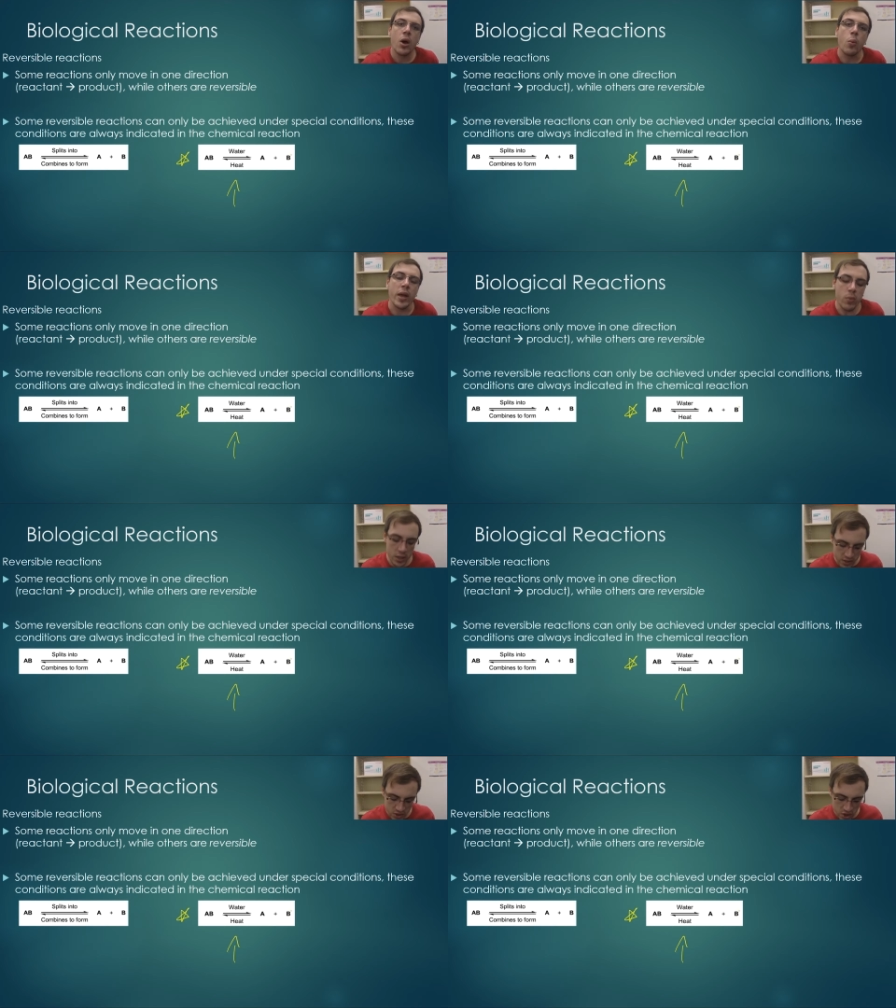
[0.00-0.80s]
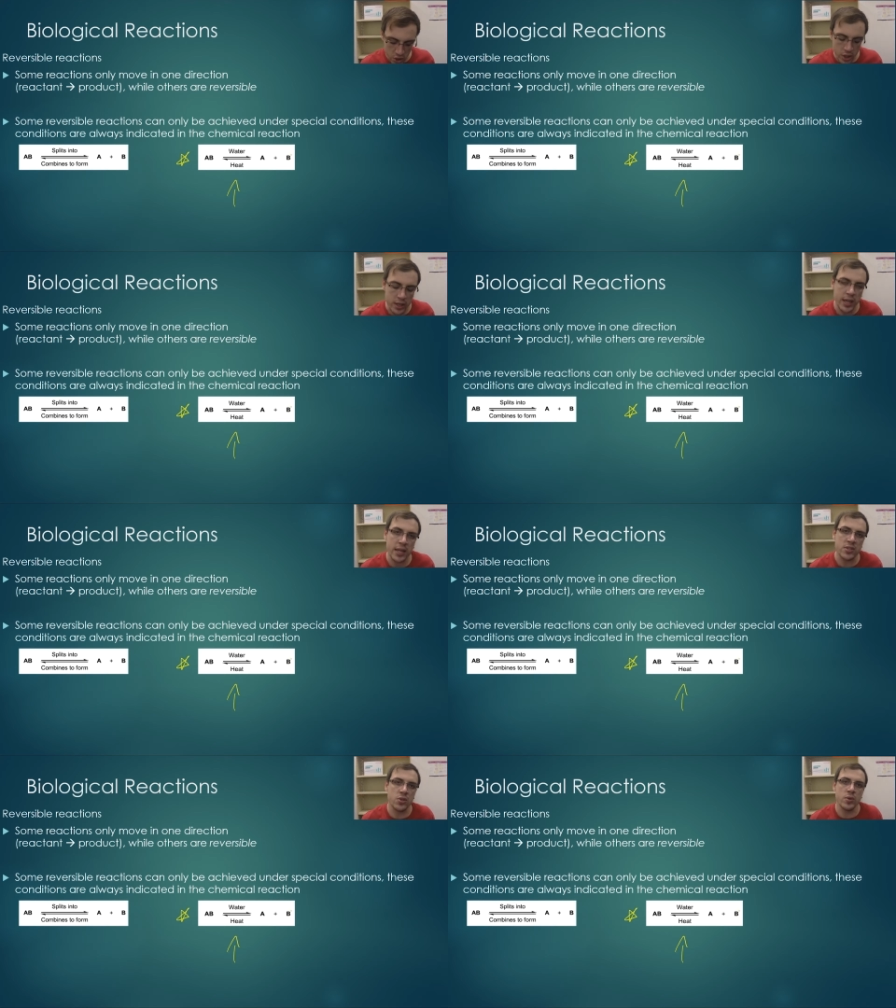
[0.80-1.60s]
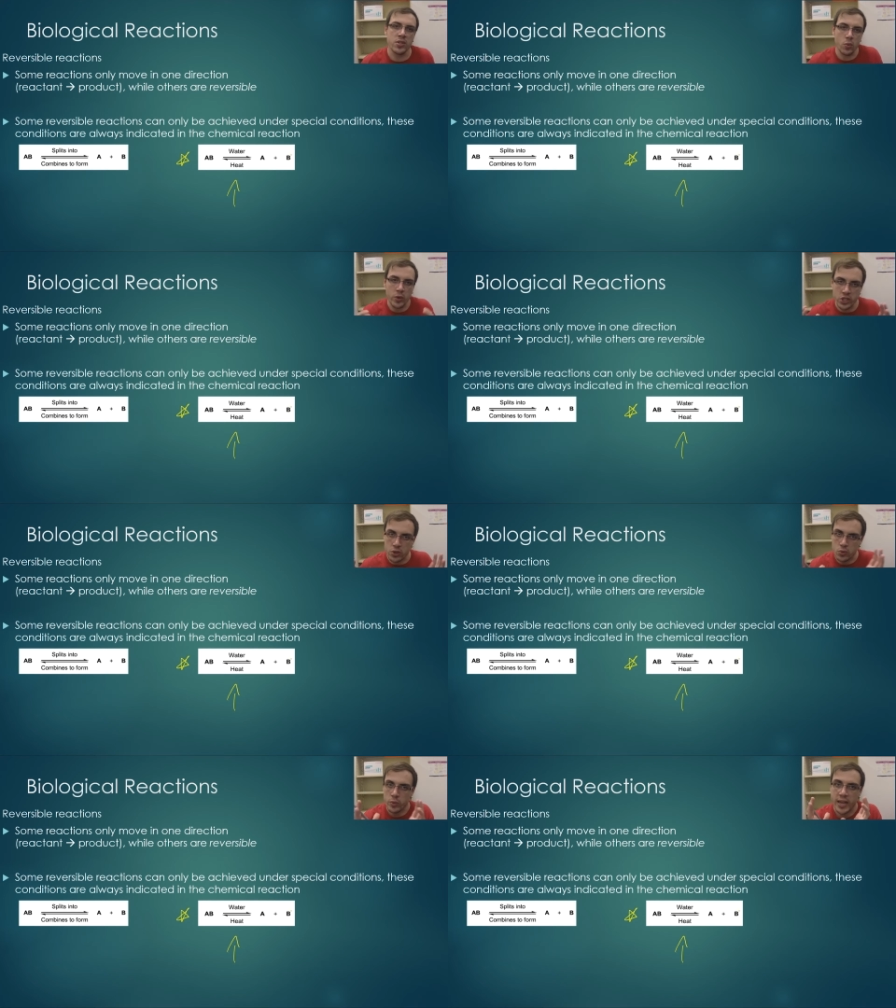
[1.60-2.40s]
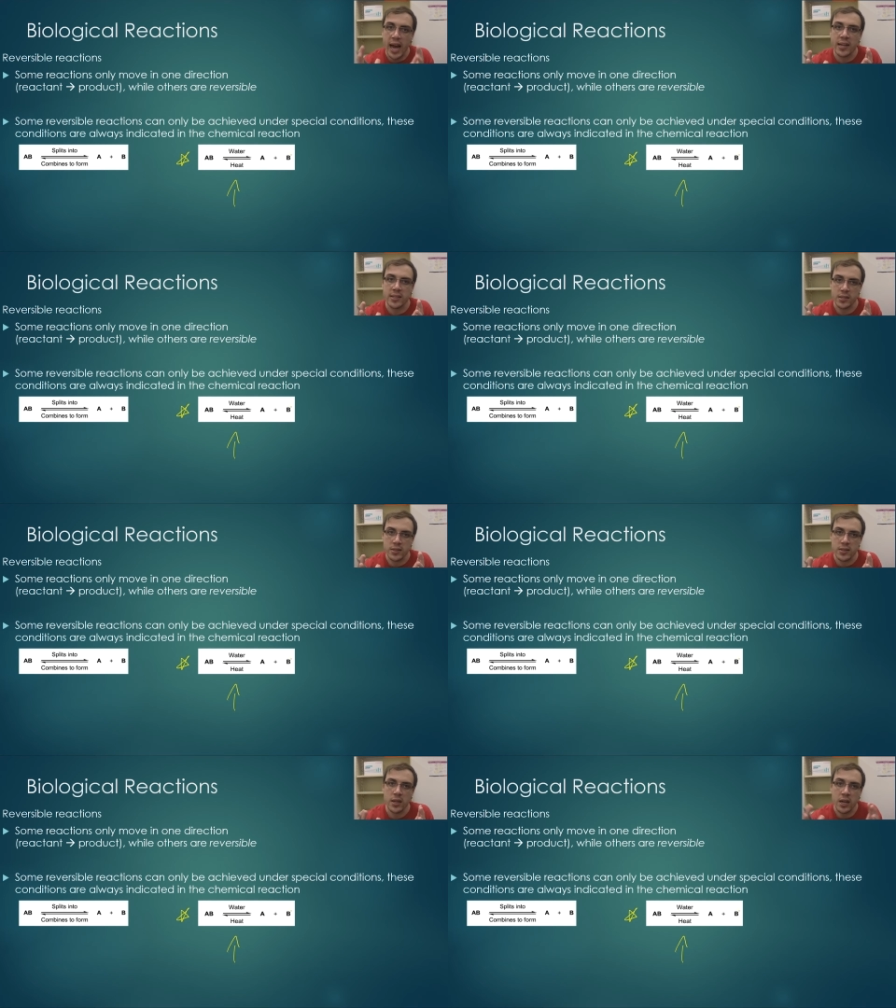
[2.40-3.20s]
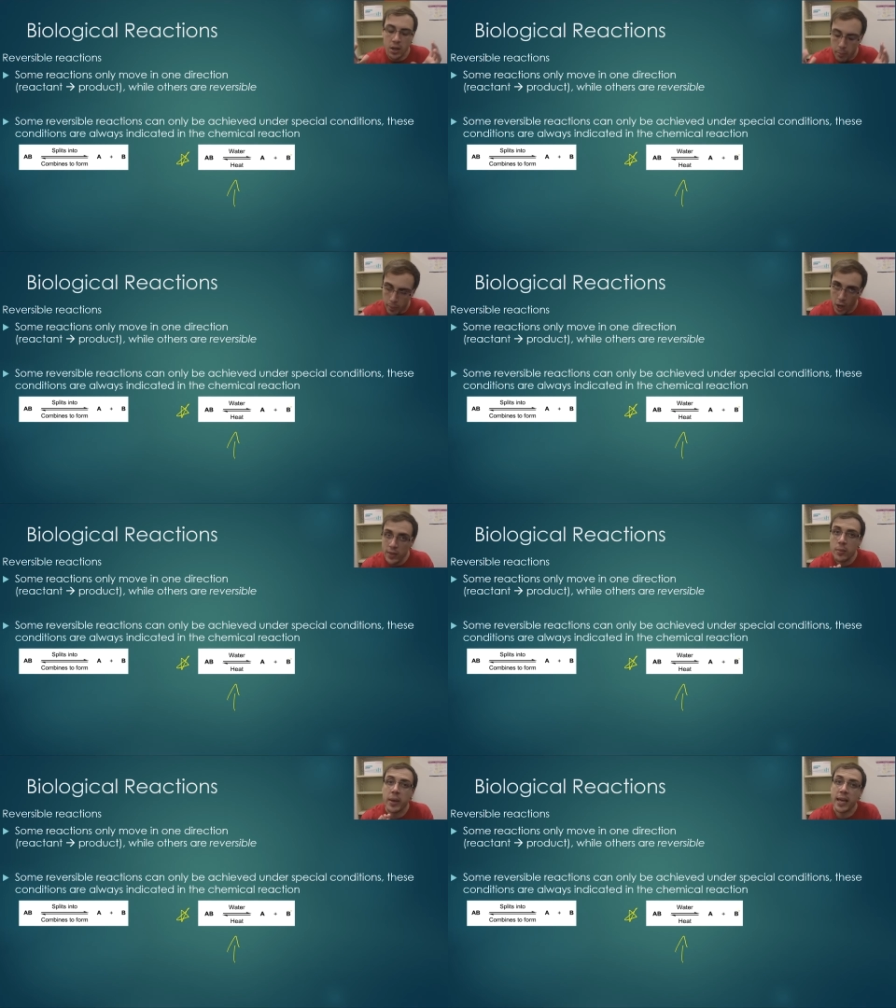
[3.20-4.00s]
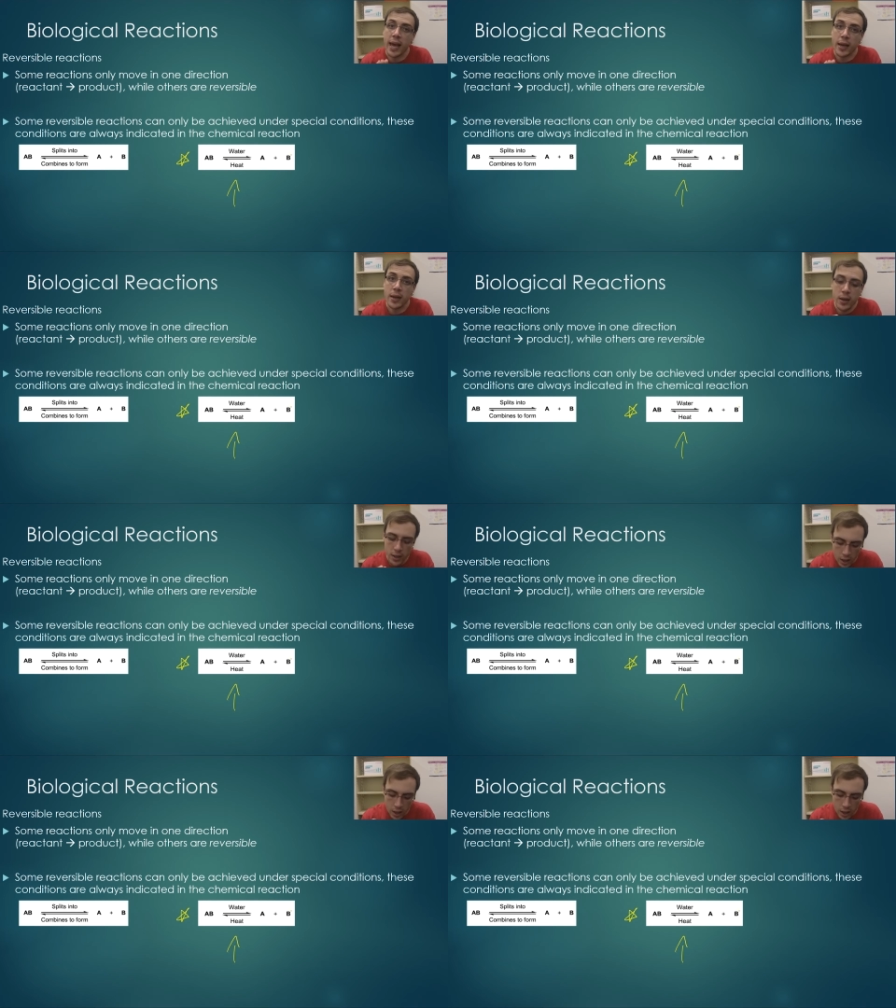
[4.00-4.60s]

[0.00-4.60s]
we wanted to turn it into its original reactant and combine them again,